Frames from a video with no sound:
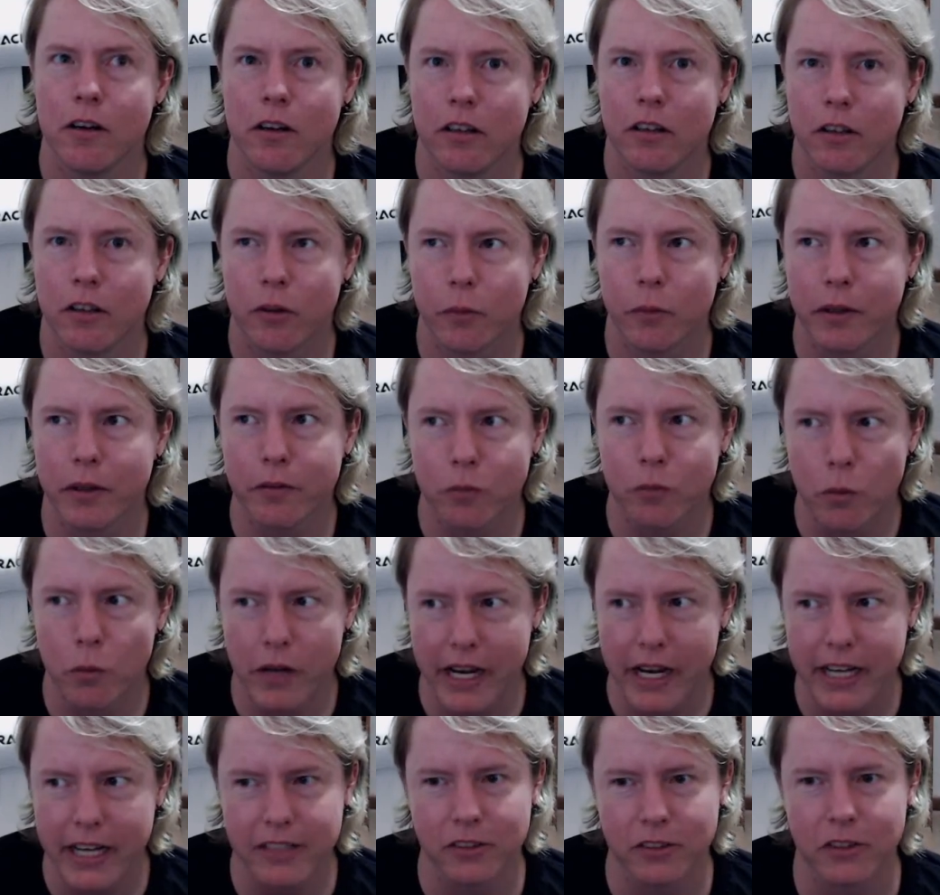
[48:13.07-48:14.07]
3 or 4
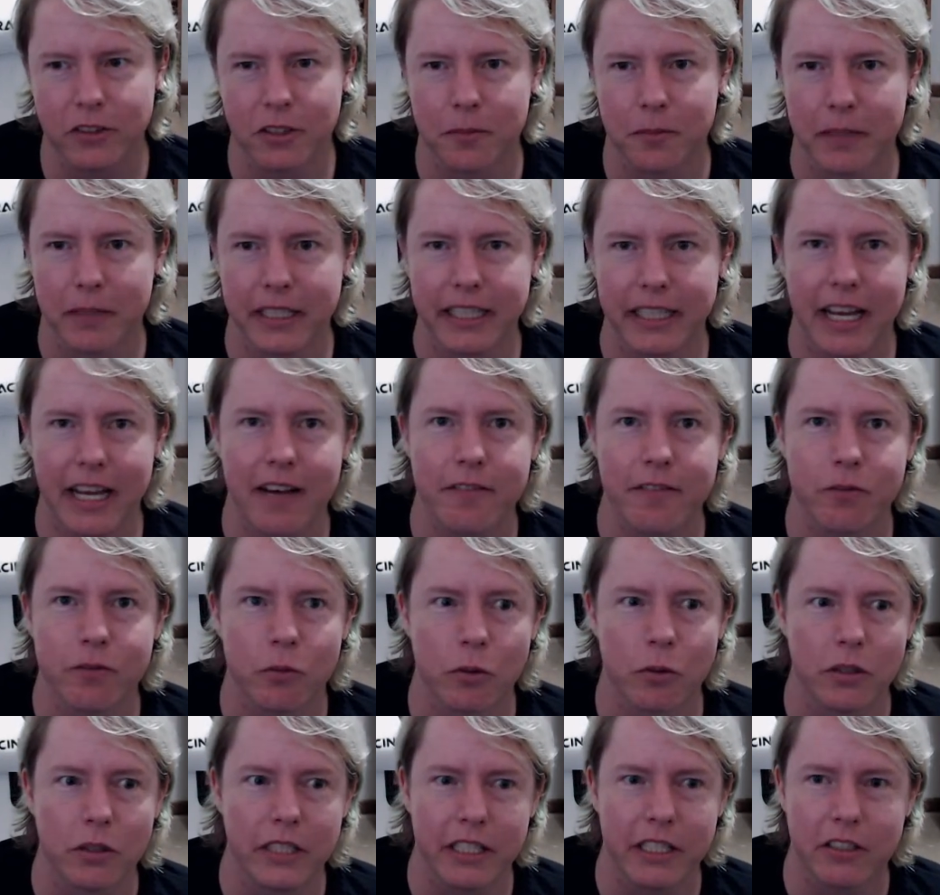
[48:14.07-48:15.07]
days or something like that
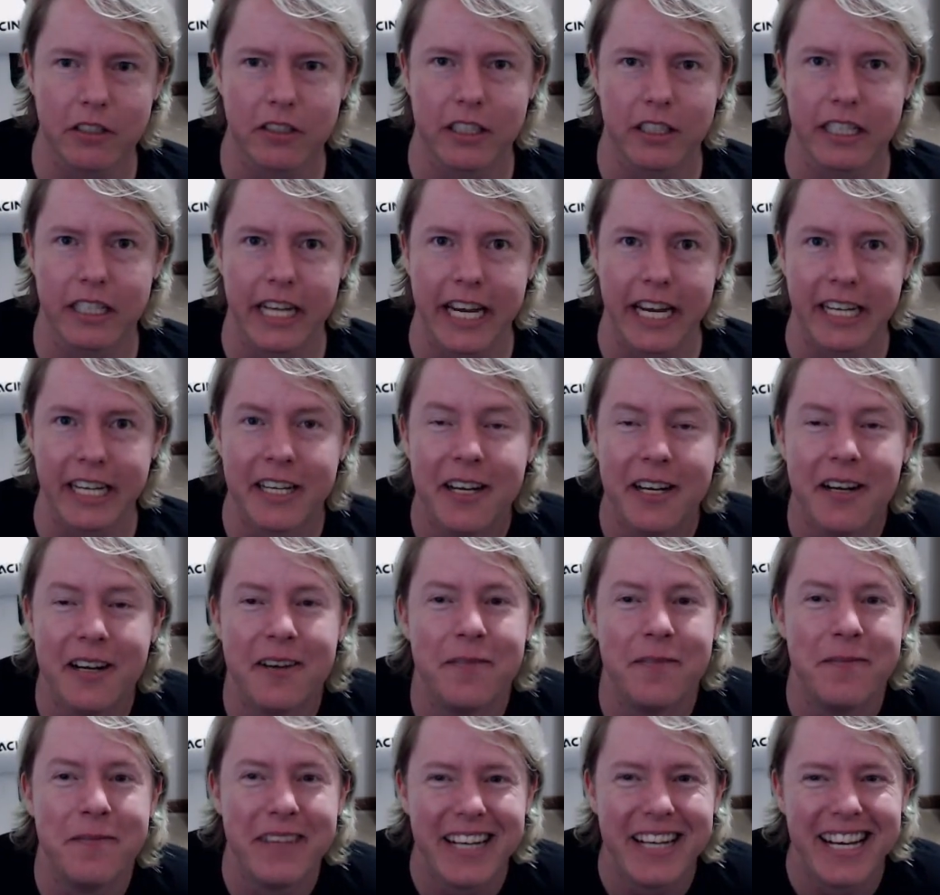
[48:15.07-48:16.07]
for Tears of the
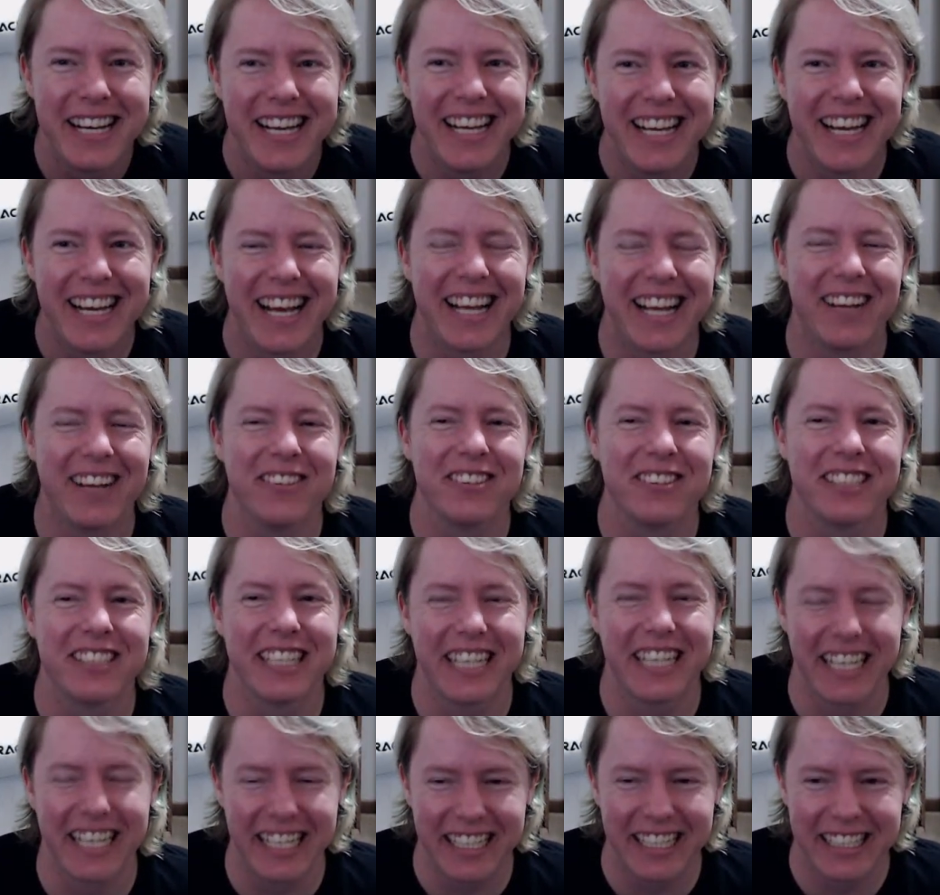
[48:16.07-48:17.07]
Kingdom, and I was
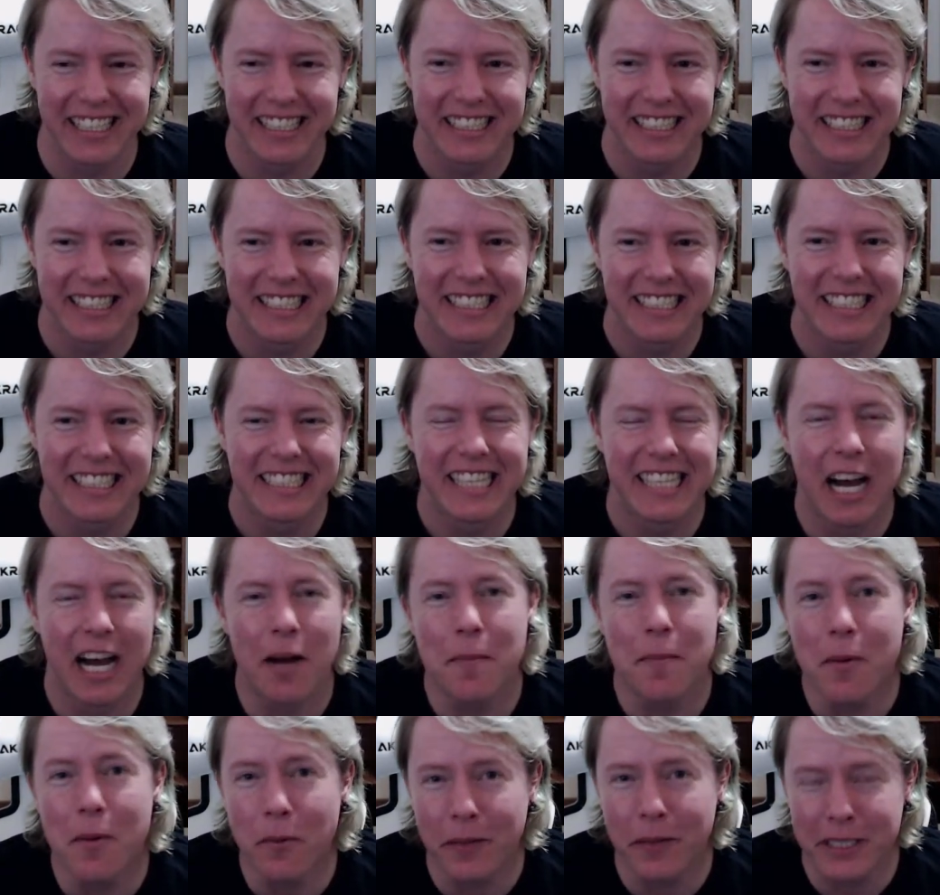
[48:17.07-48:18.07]
like,
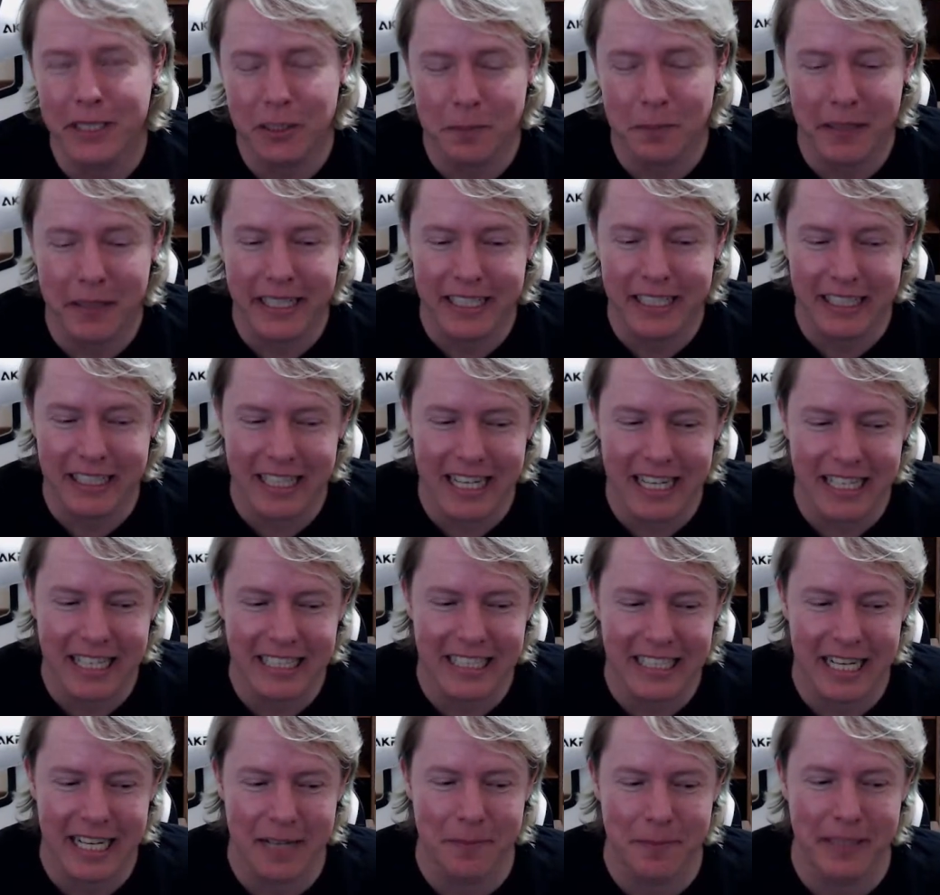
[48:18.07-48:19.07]
"I'm already spending a lot of
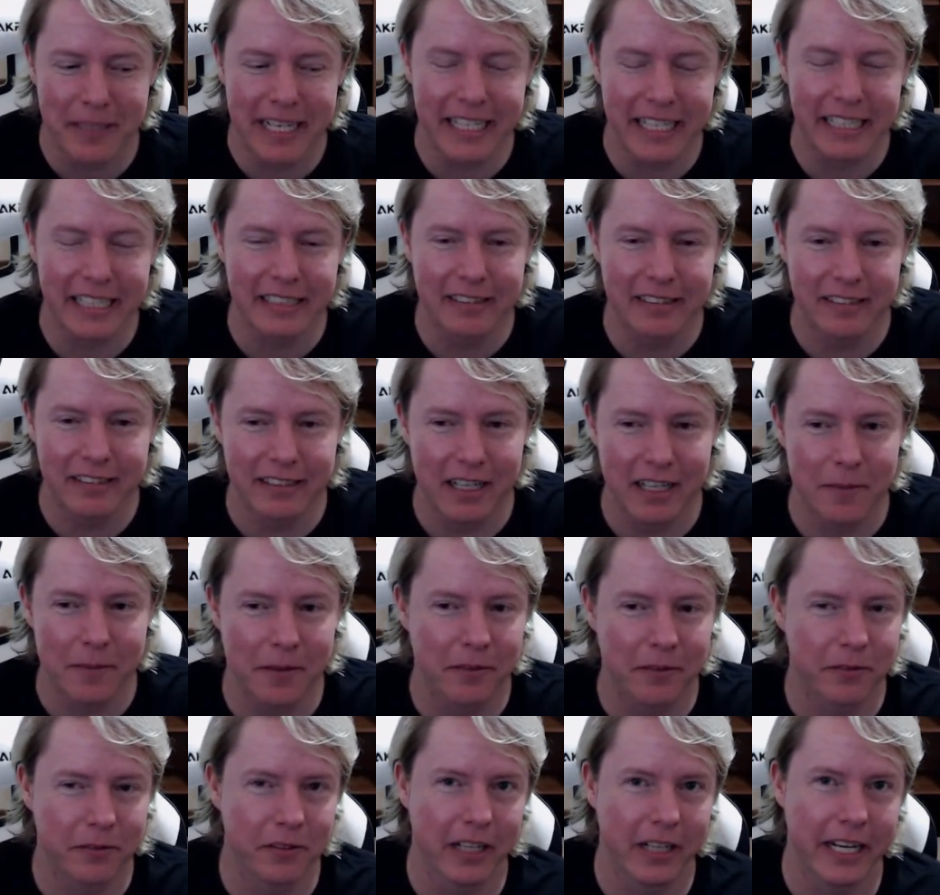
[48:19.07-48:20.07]
time taking time
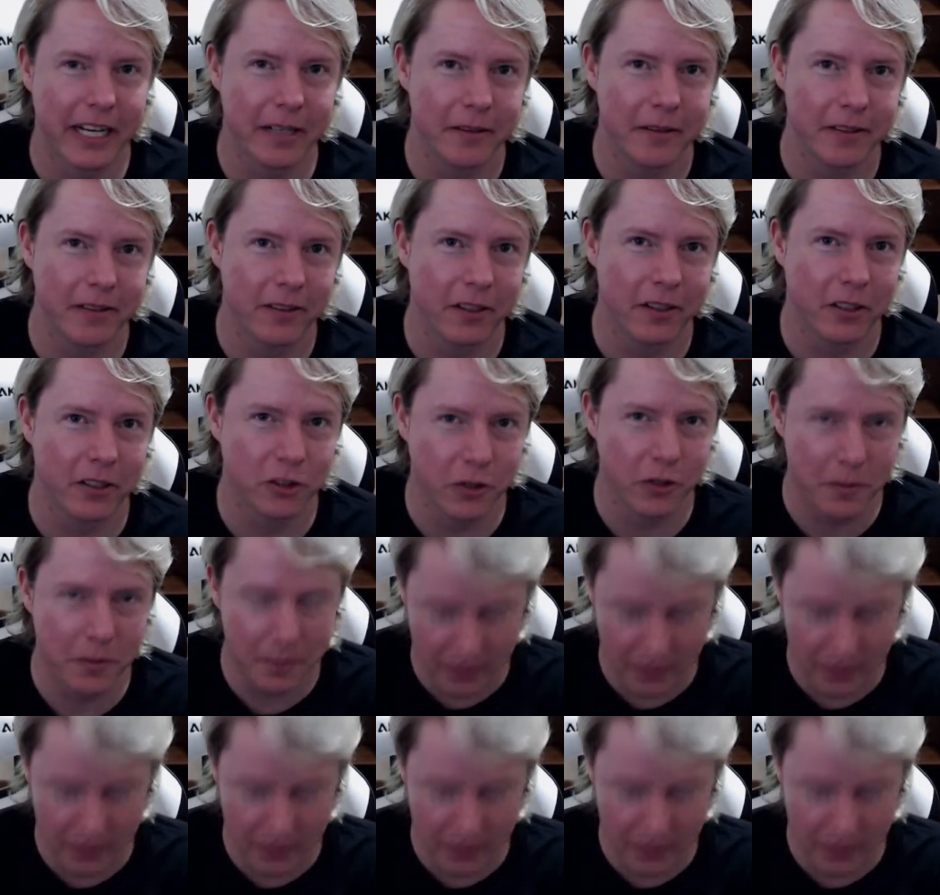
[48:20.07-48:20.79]
off for like our trip in